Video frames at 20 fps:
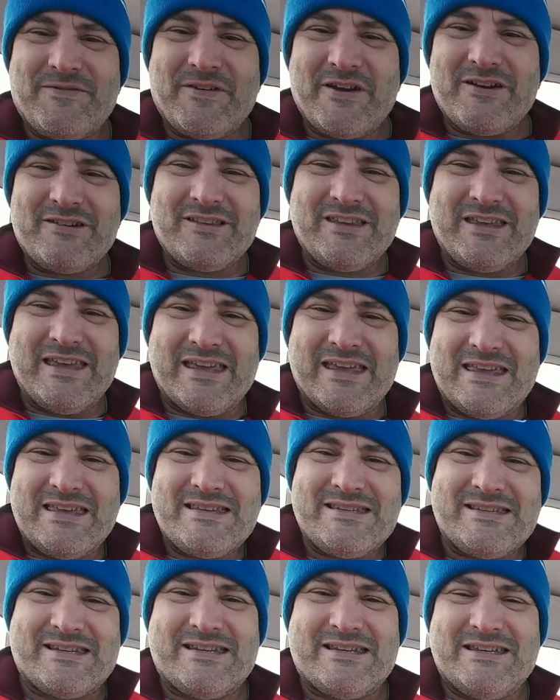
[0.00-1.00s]
fairly
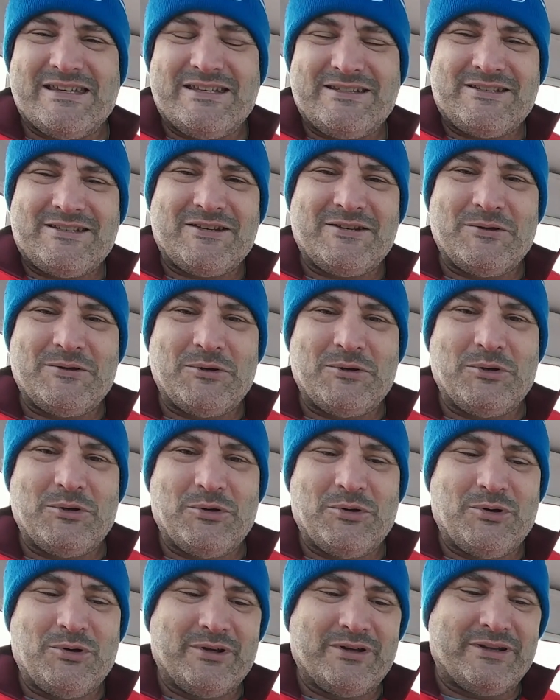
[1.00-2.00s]
easy
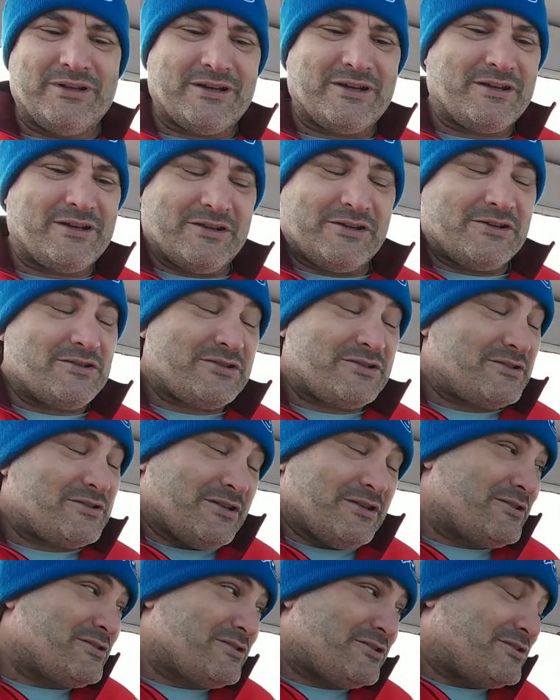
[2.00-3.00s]
to,
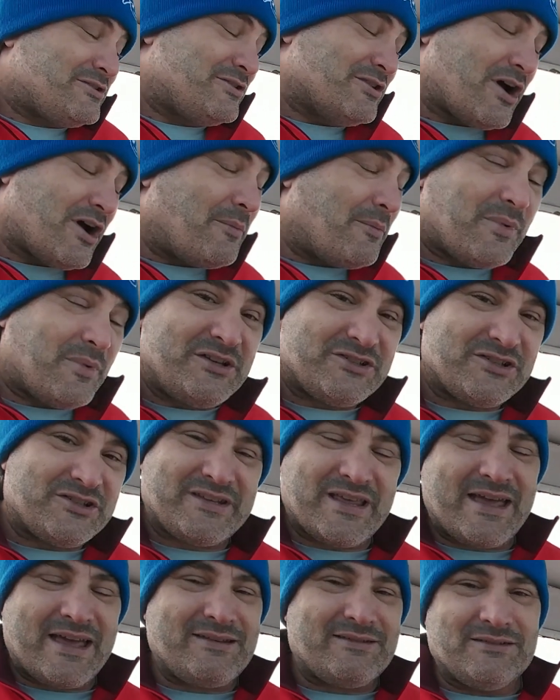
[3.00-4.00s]
there's not much
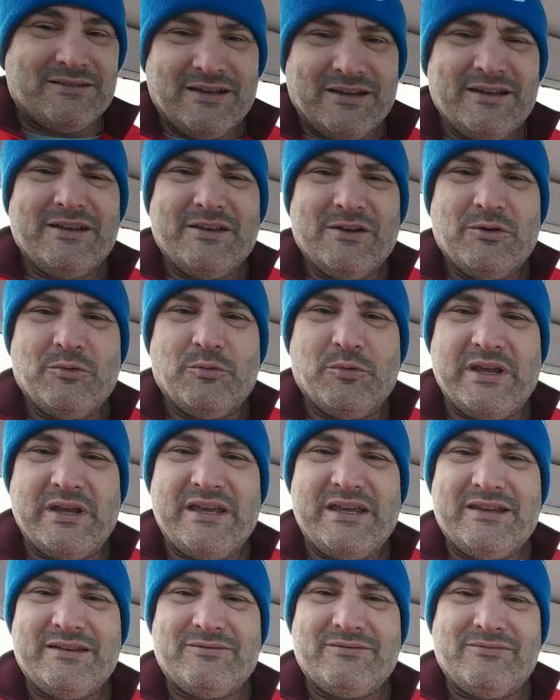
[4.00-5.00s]
that
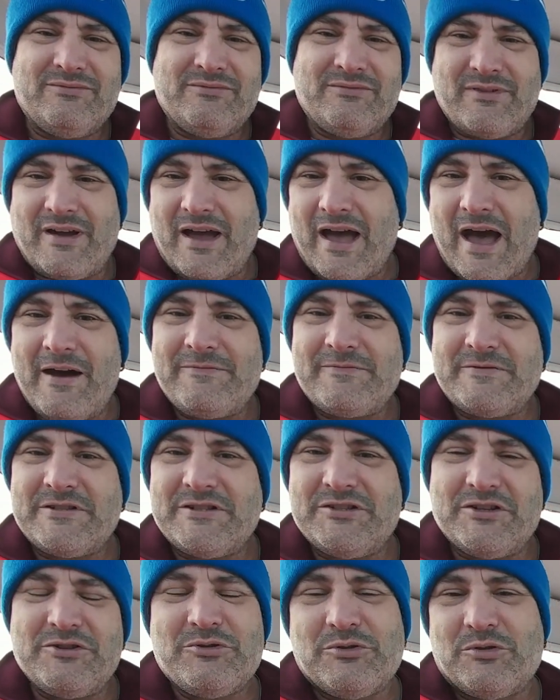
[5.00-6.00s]
we have
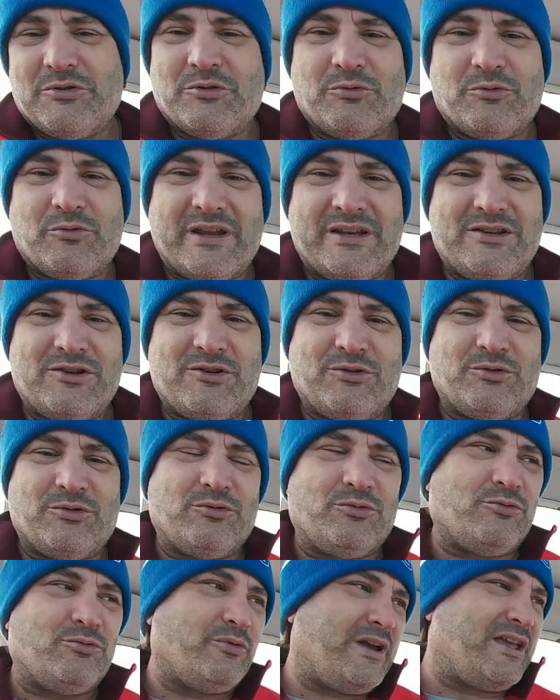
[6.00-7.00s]
to do. When
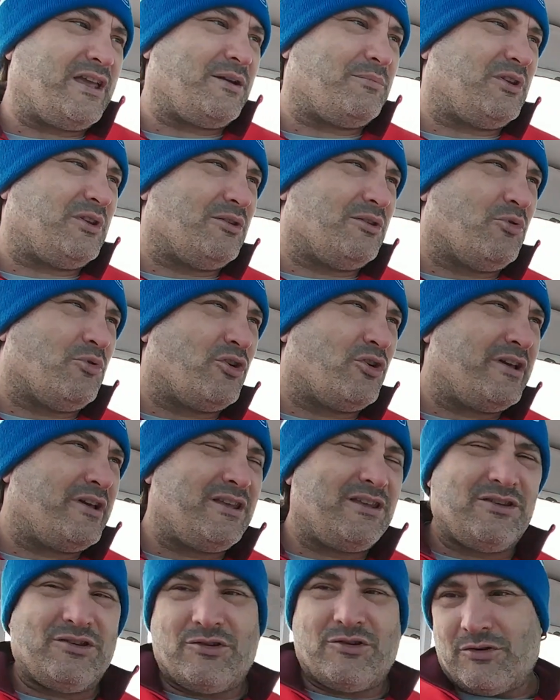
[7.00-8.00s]
you wake up in the
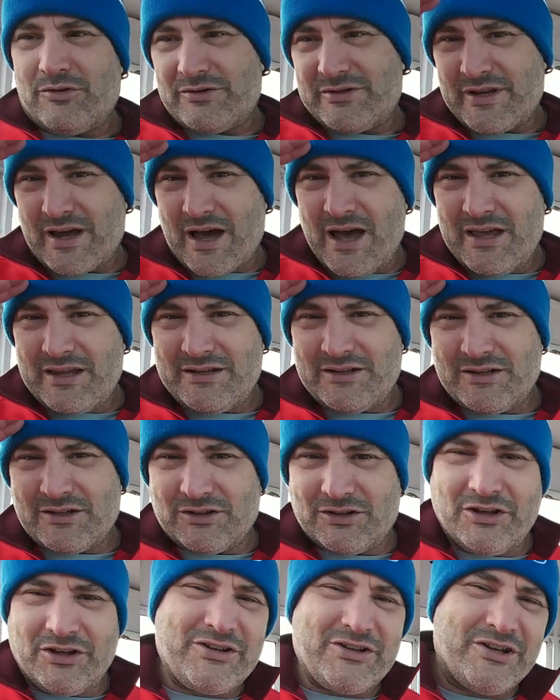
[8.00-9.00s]
morning, you go outside, you
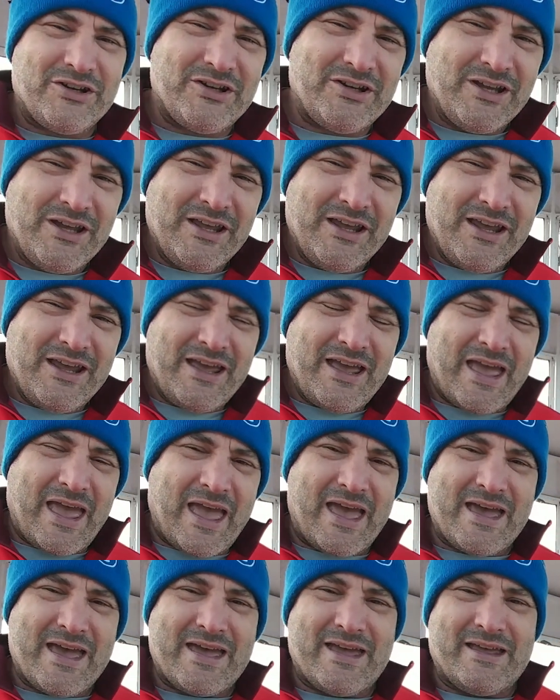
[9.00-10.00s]
look,
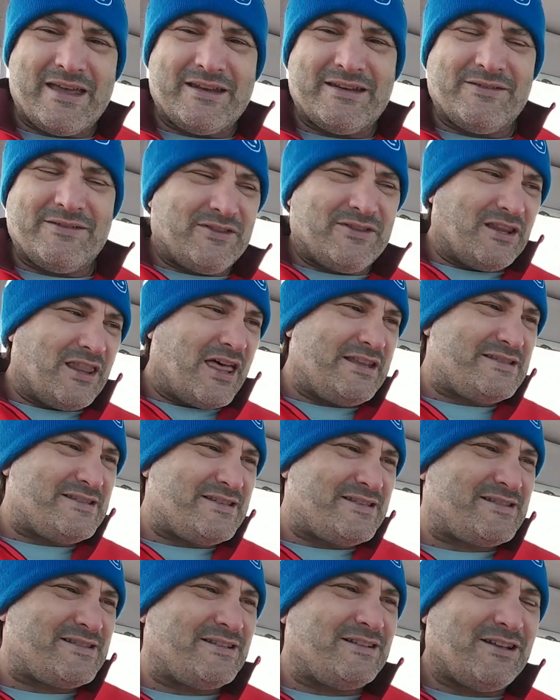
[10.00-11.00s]
and if the light's
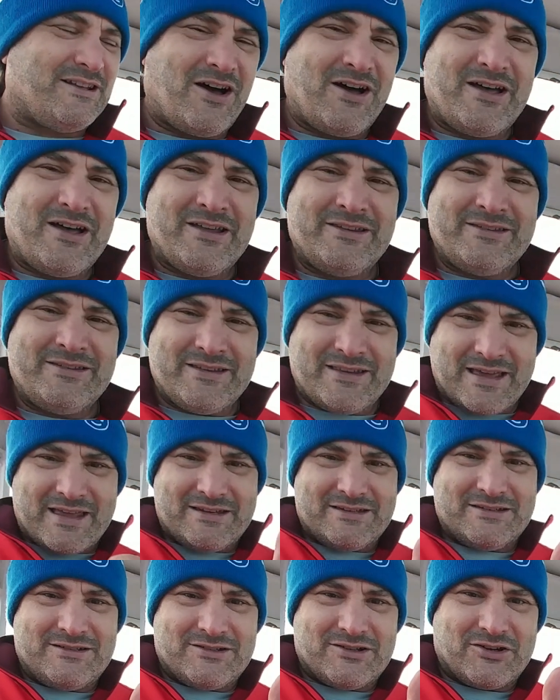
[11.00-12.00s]
still on,
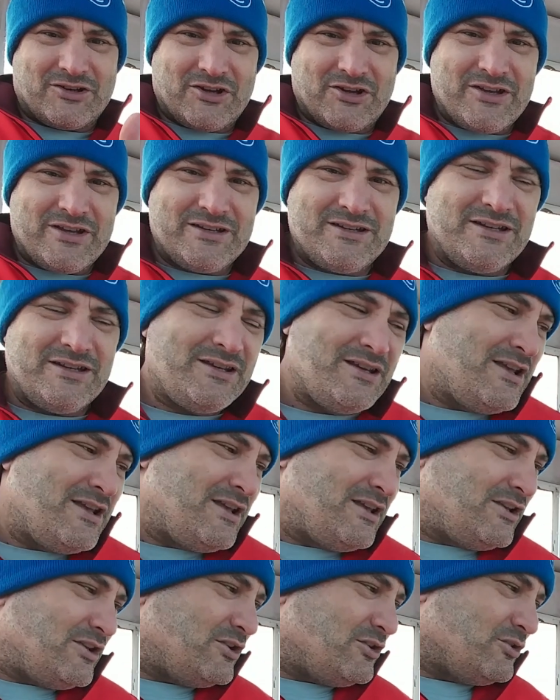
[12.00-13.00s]
then you're
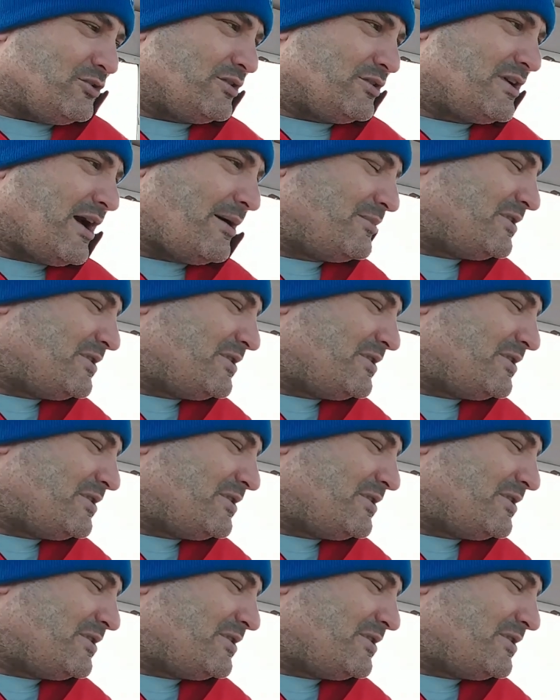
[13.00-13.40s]
good. You come